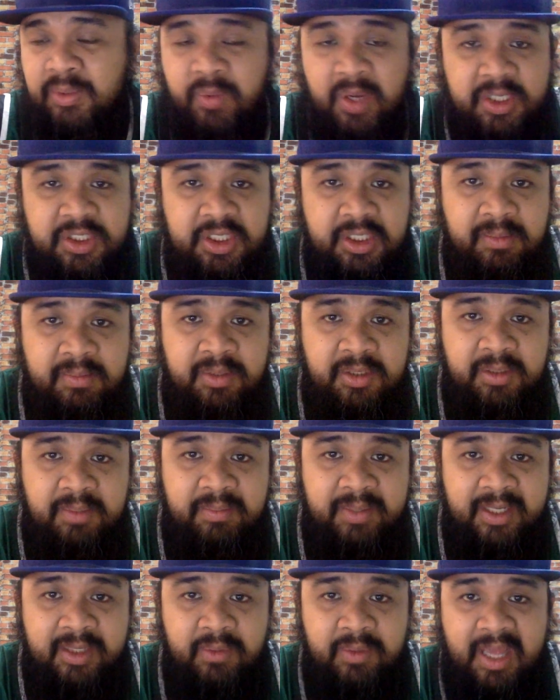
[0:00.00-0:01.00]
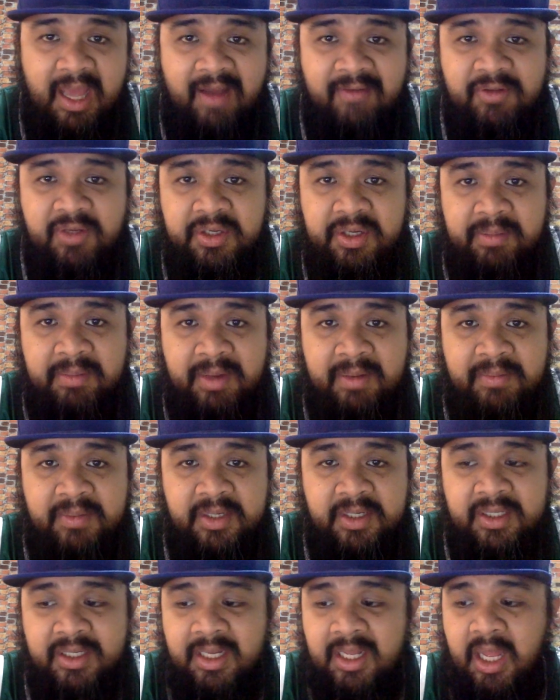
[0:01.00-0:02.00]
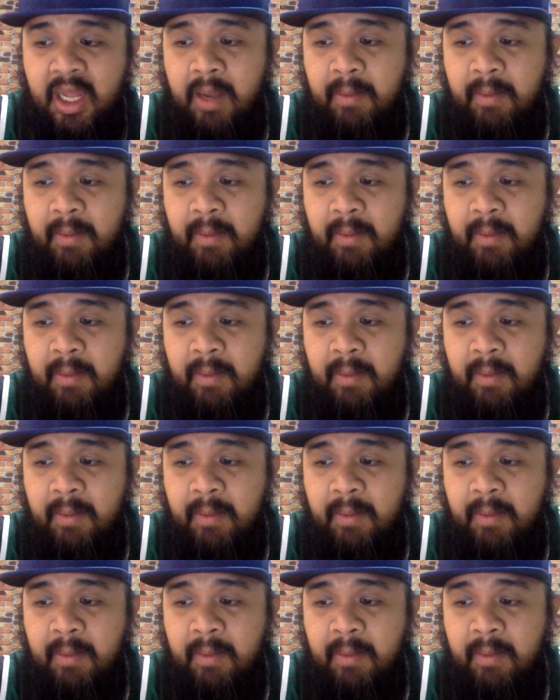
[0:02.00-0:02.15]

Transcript: questionable, but we have to remember